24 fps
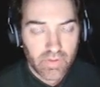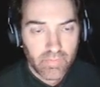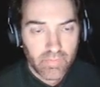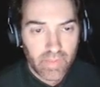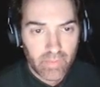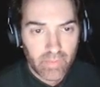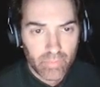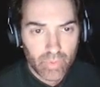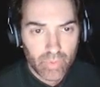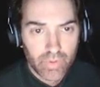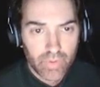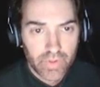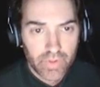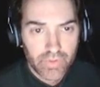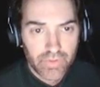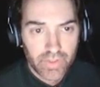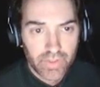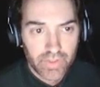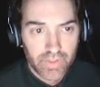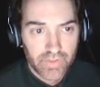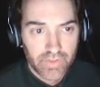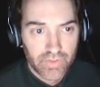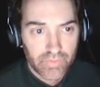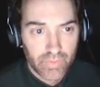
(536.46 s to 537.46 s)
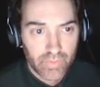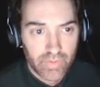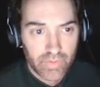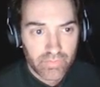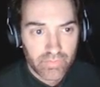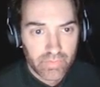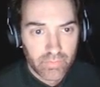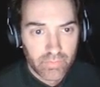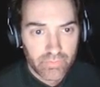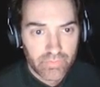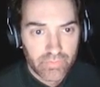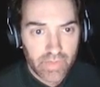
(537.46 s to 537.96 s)
My portrait just went
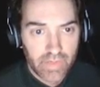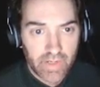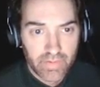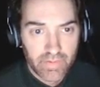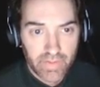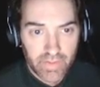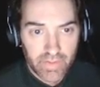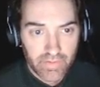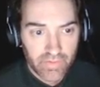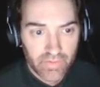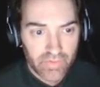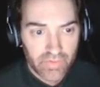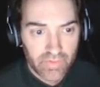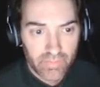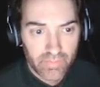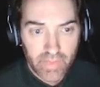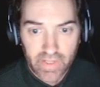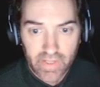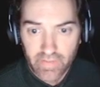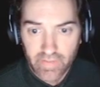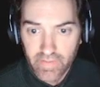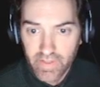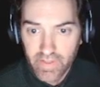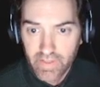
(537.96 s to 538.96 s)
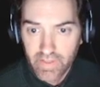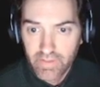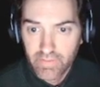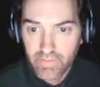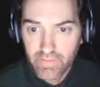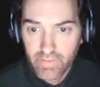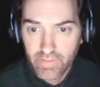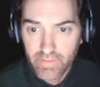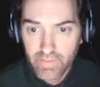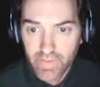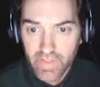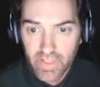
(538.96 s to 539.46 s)
from frowny to smiley. I don't
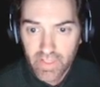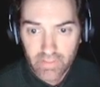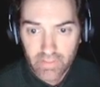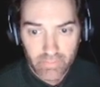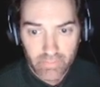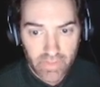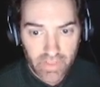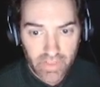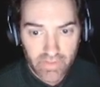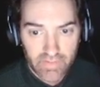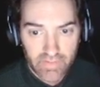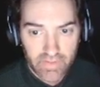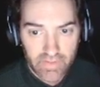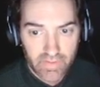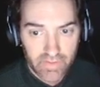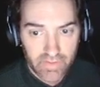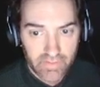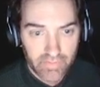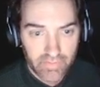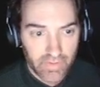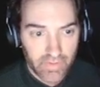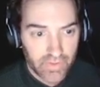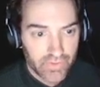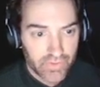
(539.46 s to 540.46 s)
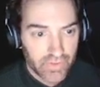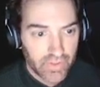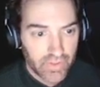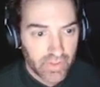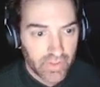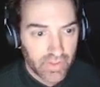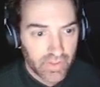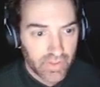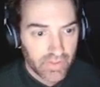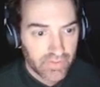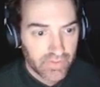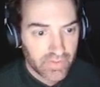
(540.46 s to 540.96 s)
know what that means in this version,
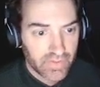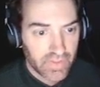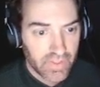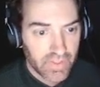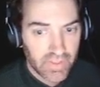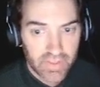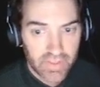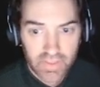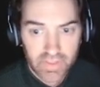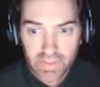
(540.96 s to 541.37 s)
honestly.